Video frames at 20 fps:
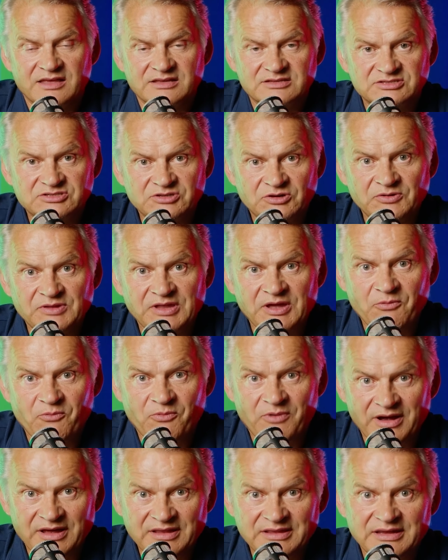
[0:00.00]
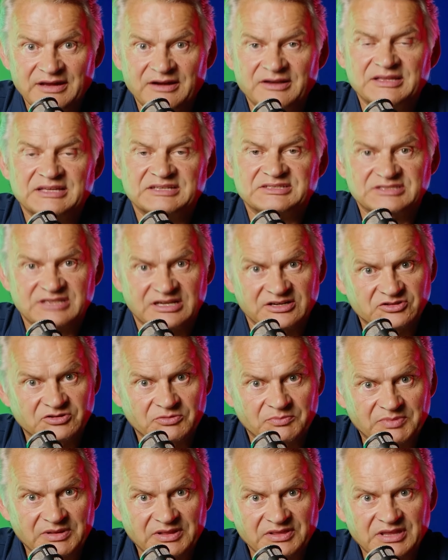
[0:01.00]
So they were there, they started to
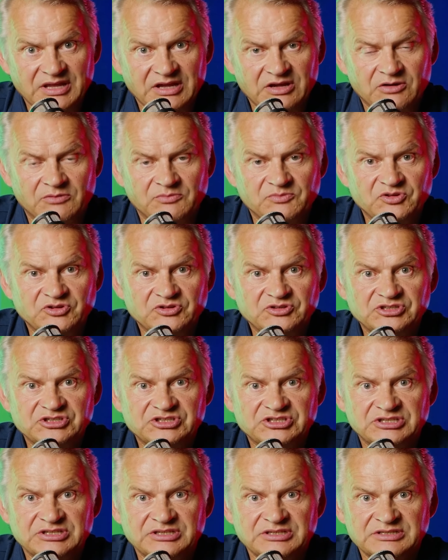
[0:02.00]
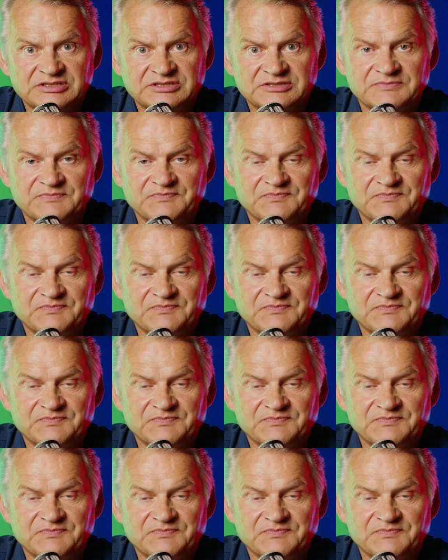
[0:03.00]
build their communities,